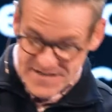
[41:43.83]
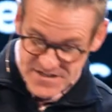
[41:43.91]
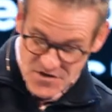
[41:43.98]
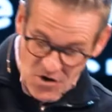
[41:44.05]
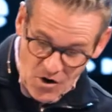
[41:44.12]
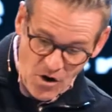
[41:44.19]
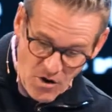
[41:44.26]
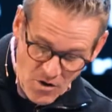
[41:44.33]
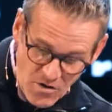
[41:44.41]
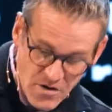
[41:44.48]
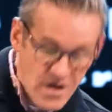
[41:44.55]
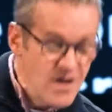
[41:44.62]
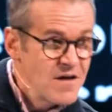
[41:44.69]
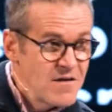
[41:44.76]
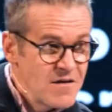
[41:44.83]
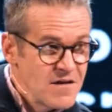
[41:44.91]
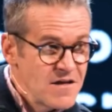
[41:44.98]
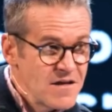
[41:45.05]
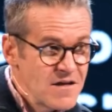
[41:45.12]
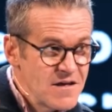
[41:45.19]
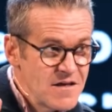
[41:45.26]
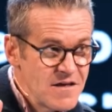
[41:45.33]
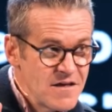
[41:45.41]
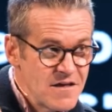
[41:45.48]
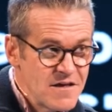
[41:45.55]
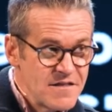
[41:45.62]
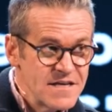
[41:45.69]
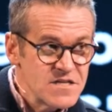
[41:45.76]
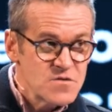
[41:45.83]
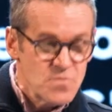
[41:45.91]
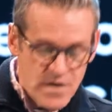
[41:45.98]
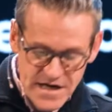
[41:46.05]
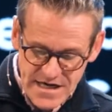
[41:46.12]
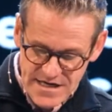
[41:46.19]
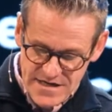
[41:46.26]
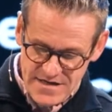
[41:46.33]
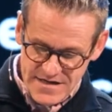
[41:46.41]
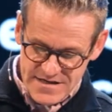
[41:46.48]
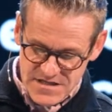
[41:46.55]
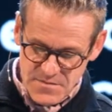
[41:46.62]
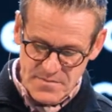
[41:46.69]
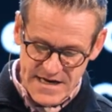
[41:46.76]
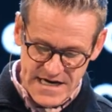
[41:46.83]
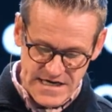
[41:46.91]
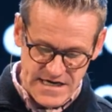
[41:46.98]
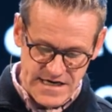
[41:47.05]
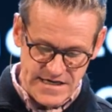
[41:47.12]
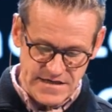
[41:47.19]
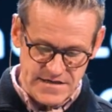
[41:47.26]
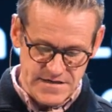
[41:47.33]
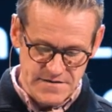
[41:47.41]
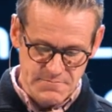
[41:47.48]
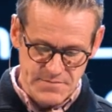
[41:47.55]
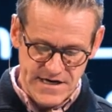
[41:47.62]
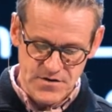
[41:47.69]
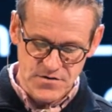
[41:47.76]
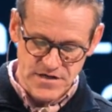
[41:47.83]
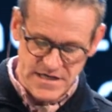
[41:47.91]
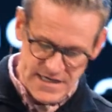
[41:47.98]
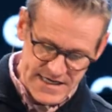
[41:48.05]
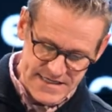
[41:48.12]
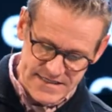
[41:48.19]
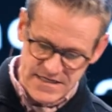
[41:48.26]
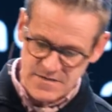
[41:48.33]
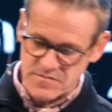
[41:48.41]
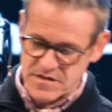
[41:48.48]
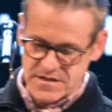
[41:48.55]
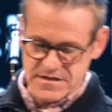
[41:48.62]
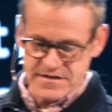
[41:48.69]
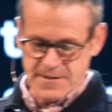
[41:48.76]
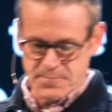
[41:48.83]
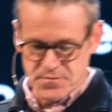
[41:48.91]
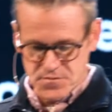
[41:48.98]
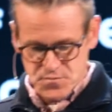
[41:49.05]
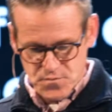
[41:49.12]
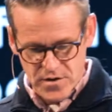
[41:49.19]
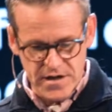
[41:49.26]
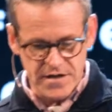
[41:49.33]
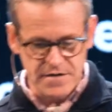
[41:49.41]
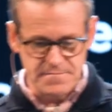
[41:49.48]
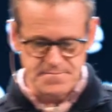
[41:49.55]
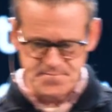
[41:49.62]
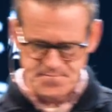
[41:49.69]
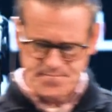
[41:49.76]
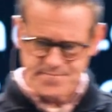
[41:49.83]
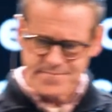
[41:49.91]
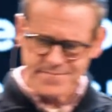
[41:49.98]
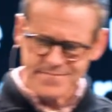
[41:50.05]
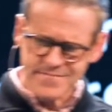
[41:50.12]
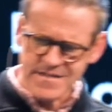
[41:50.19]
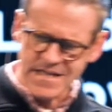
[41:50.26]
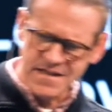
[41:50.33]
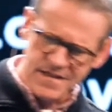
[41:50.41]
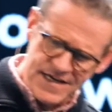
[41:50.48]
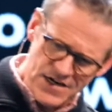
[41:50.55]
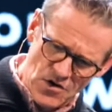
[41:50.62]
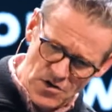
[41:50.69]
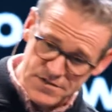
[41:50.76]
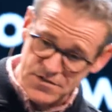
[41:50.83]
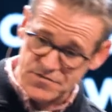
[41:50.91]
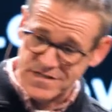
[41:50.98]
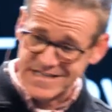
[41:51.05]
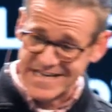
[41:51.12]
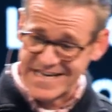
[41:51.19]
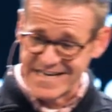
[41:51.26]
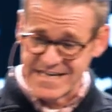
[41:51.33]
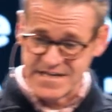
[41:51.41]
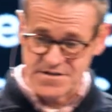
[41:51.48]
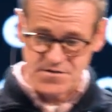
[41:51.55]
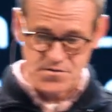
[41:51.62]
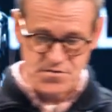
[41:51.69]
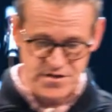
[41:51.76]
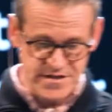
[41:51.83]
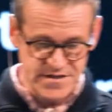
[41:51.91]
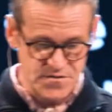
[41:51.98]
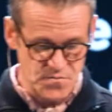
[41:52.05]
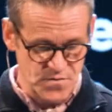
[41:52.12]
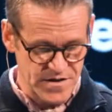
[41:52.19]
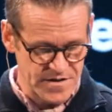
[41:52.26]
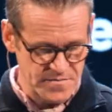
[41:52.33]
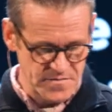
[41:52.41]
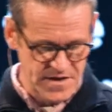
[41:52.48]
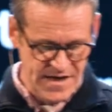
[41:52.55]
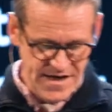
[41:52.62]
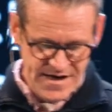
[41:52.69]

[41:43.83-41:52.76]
it's all this way, it's a bad night. Peter denies him. The disciples run. They also deny any association with him.